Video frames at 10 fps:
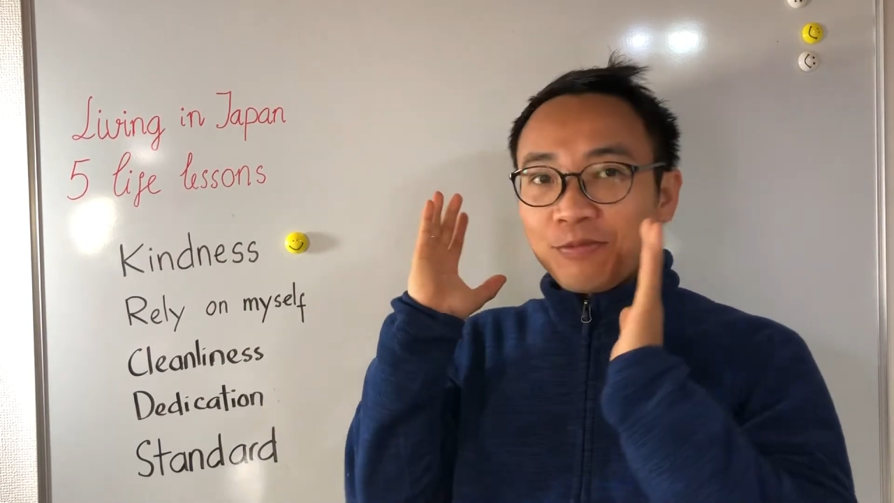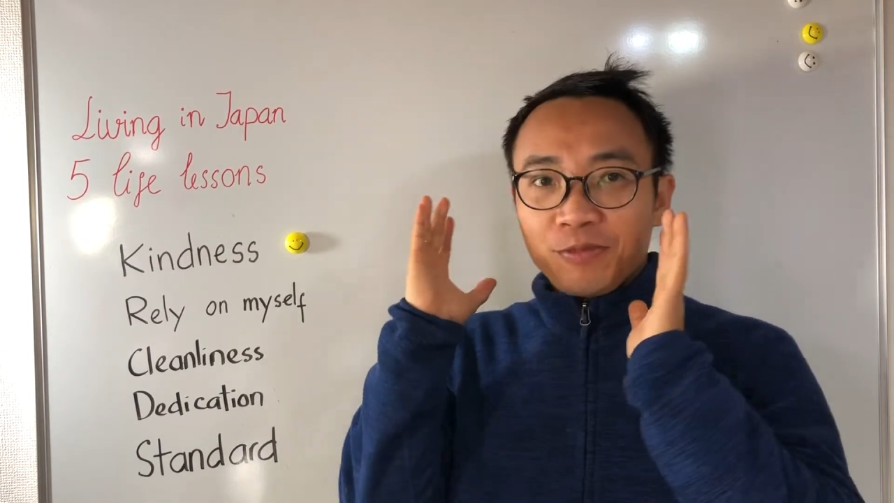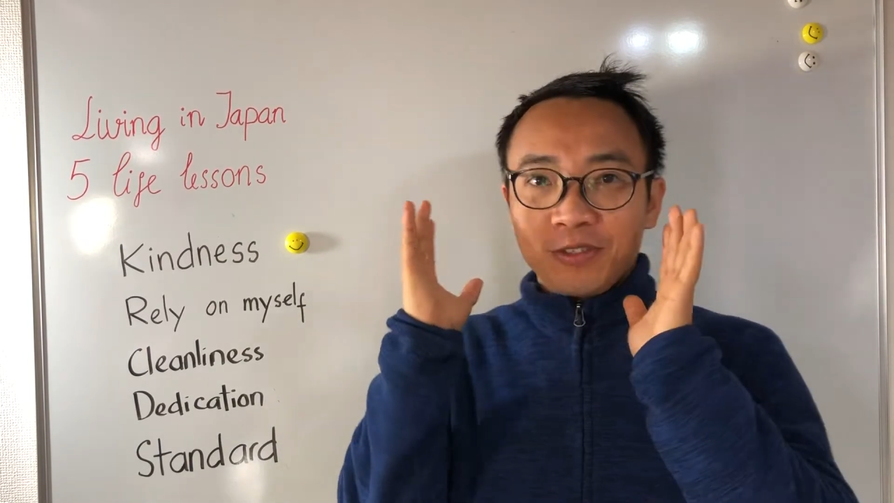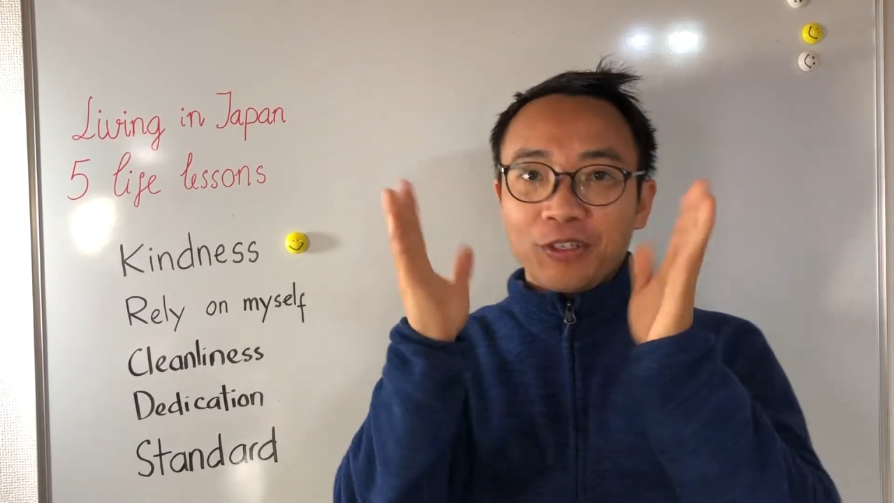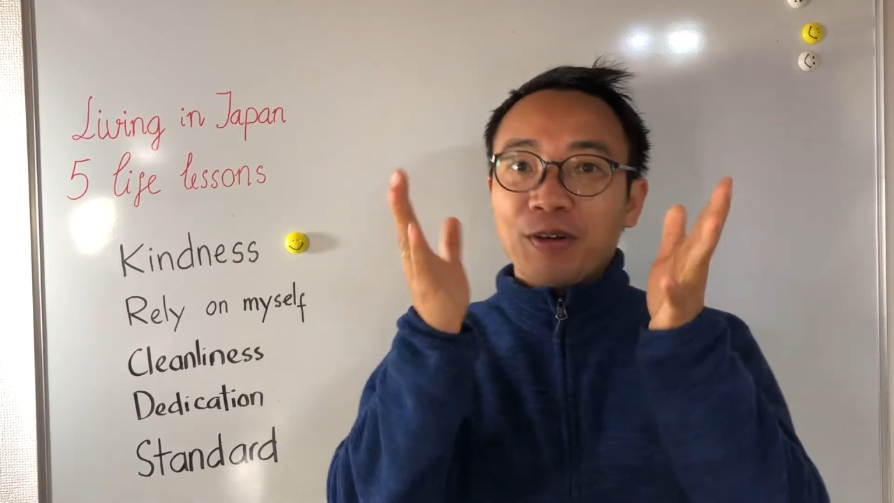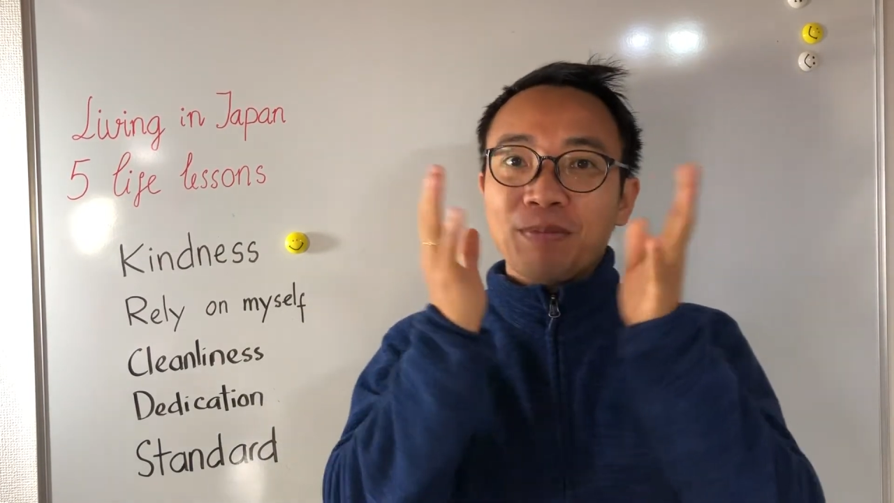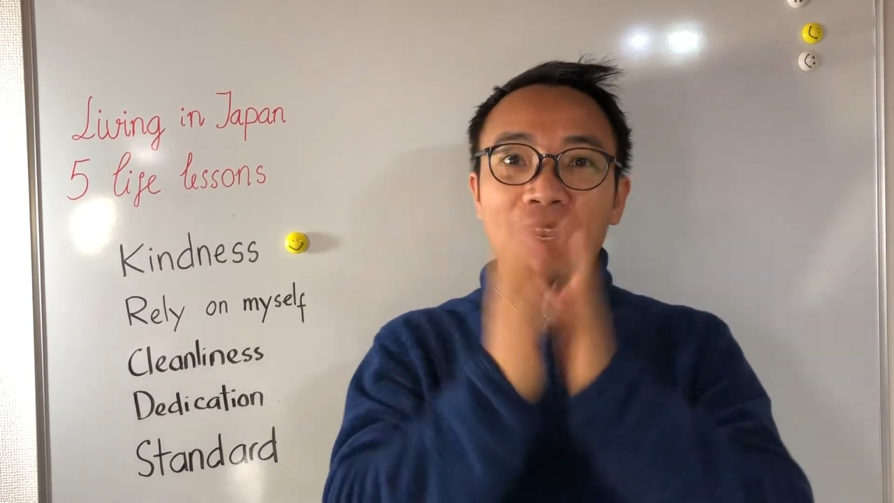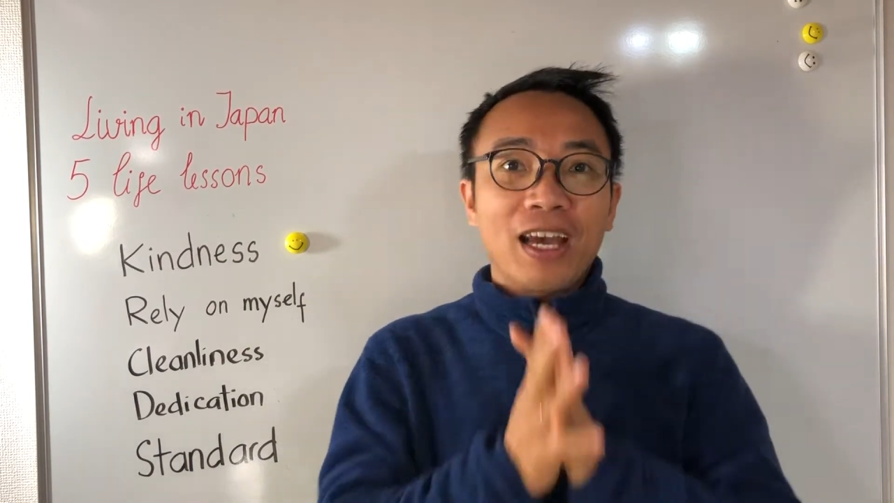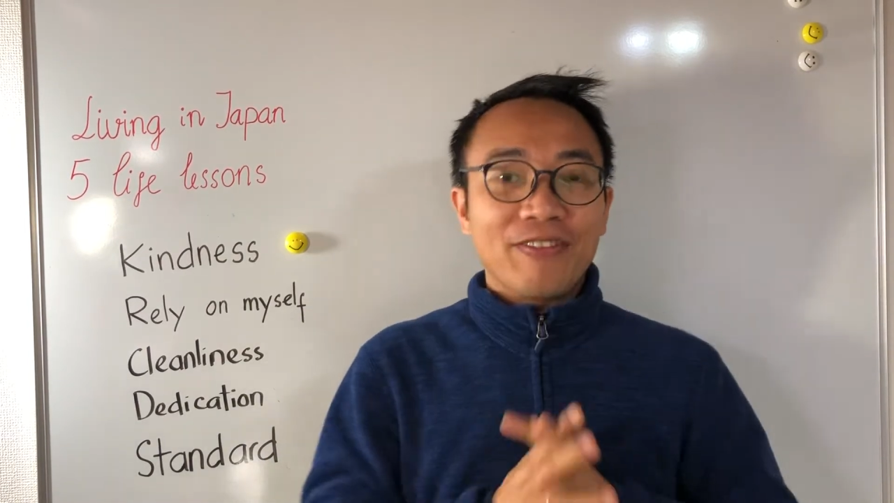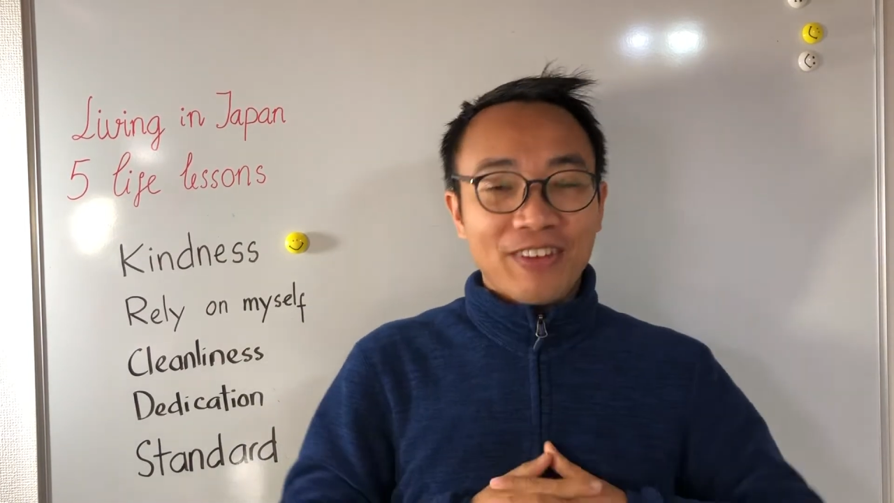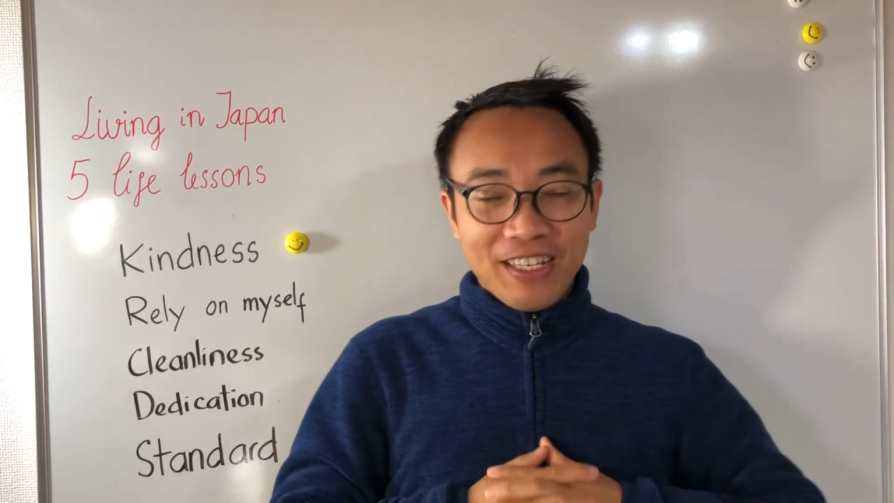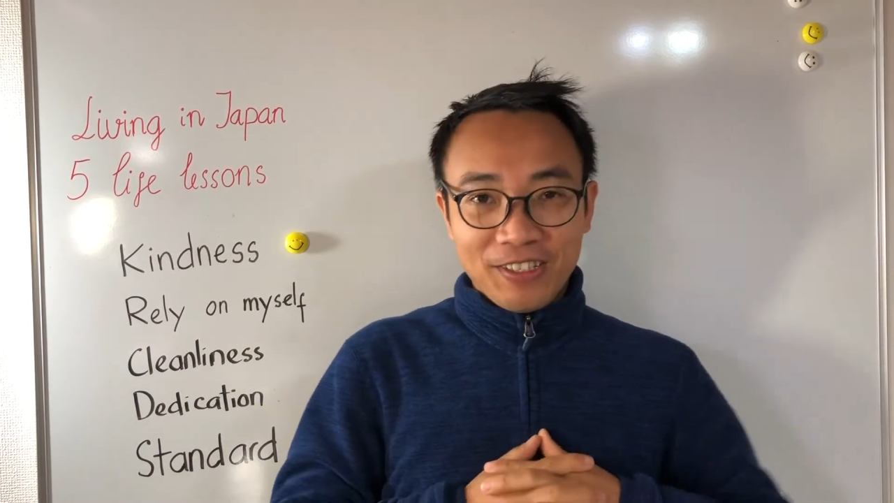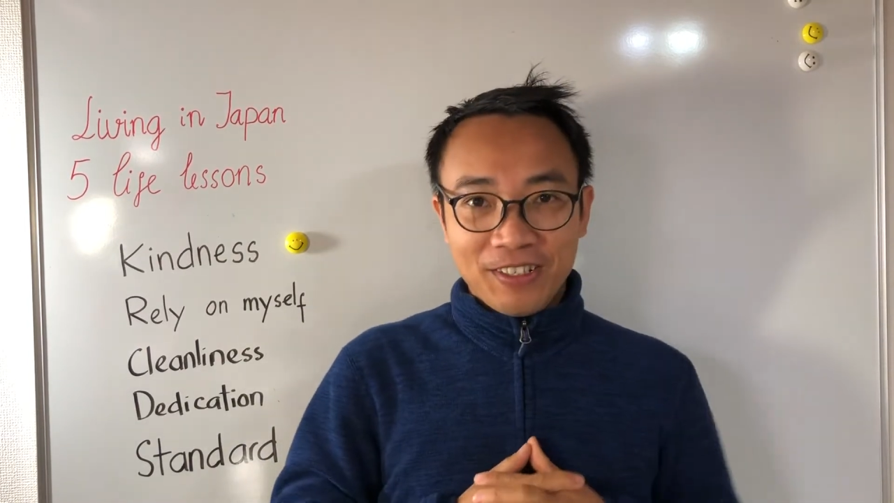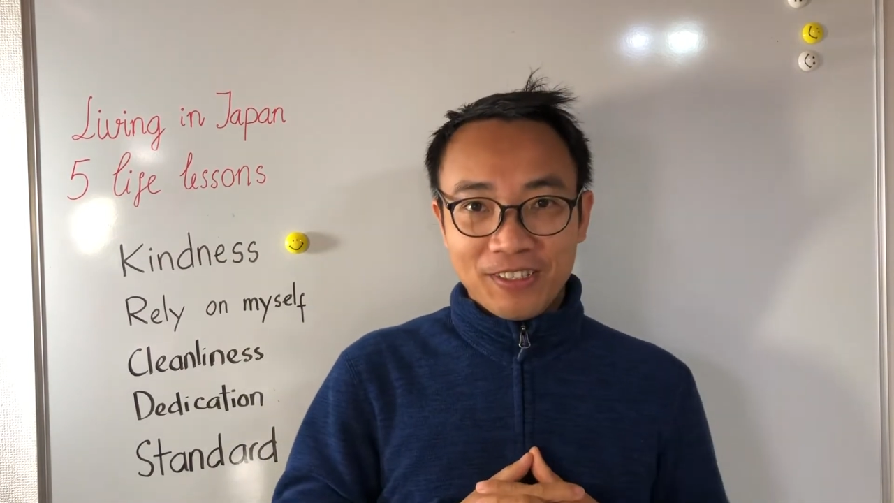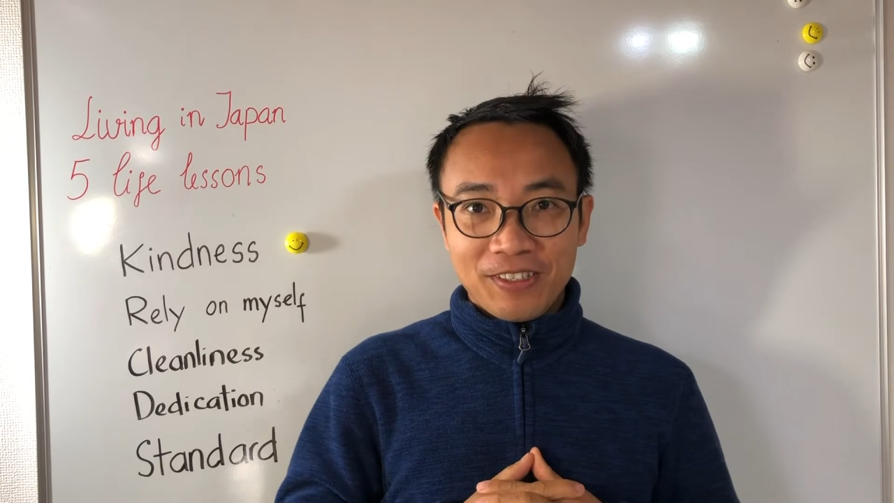some life
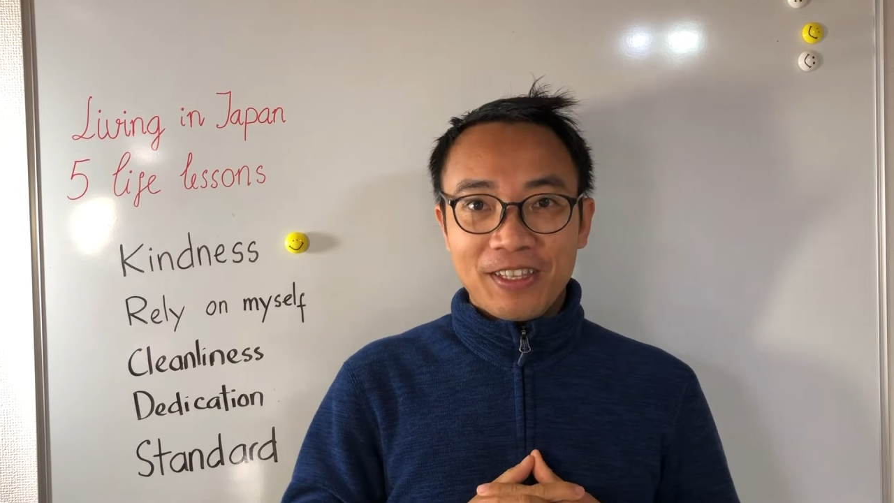lessons